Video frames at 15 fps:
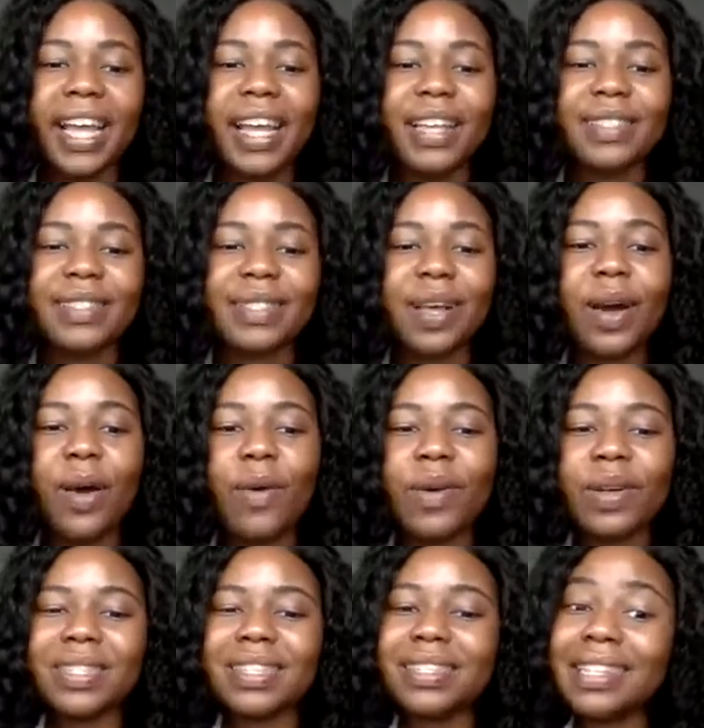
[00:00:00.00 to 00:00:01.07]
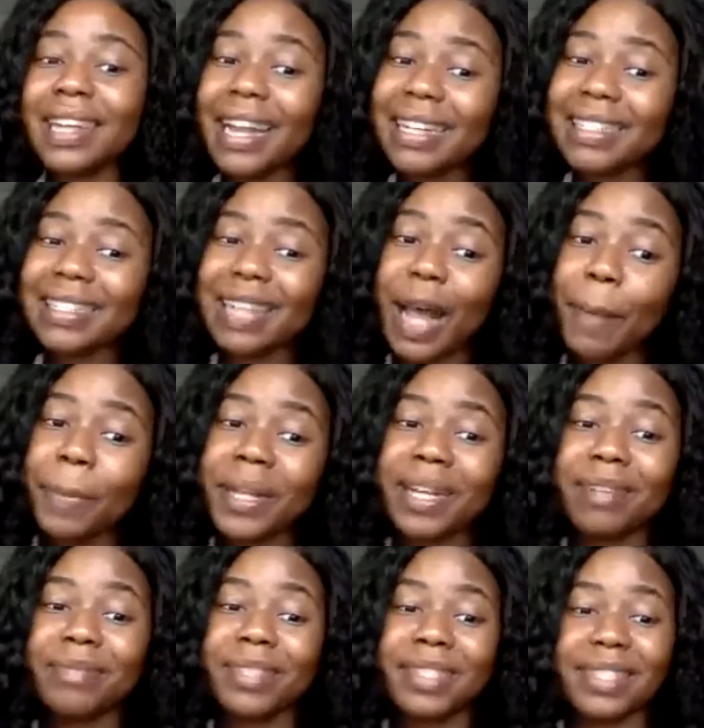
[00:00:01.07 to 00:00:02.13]
so the next topic
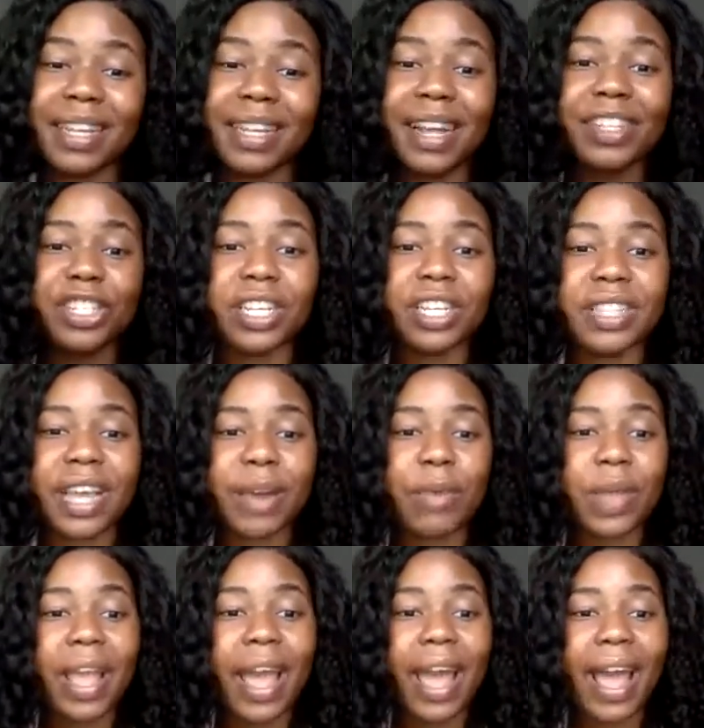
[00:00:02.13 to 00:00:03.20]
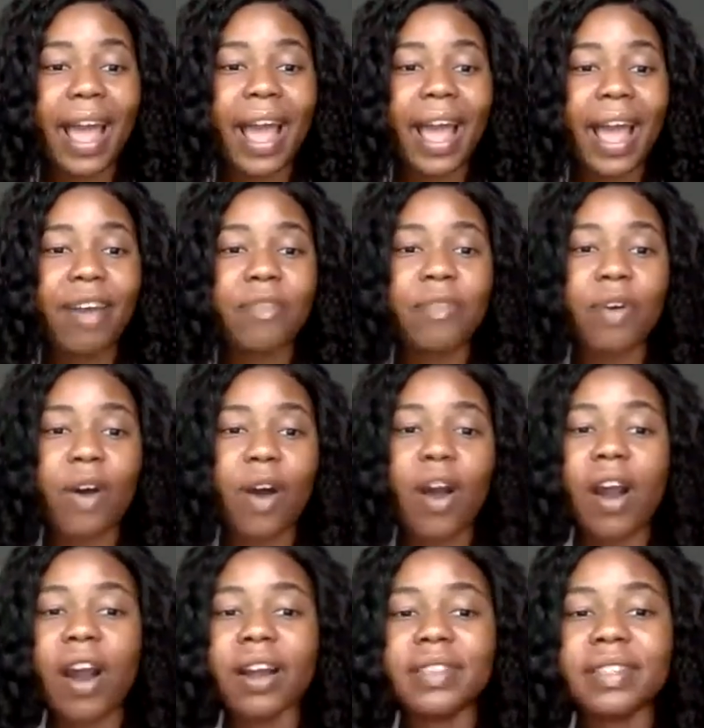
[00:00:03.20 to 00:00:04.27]
of discussion that we have
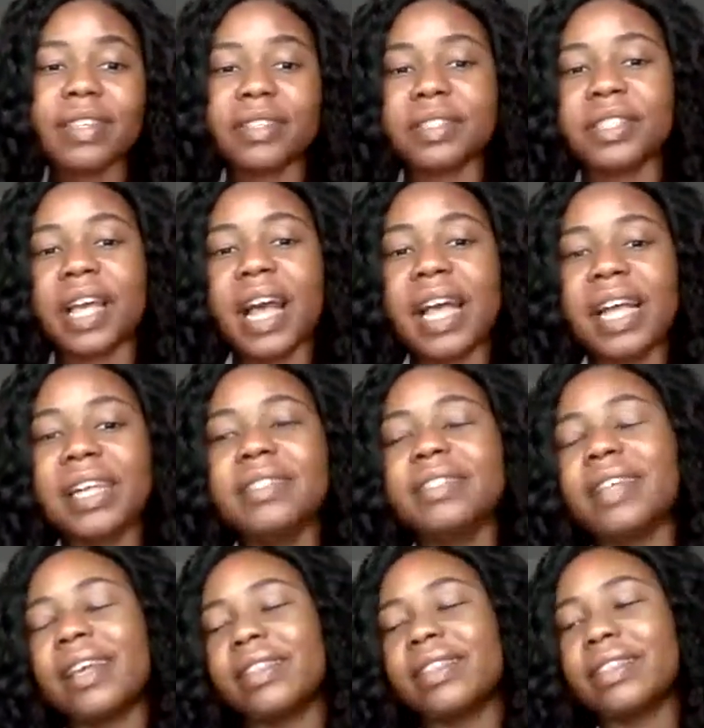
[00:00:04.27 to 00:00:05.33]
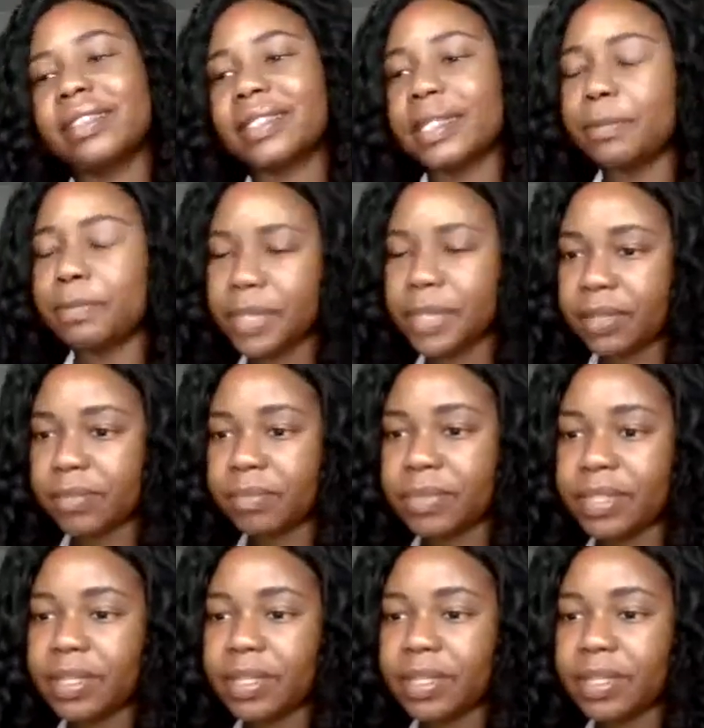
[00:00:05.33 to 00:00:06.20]
are the signs and the symptoms.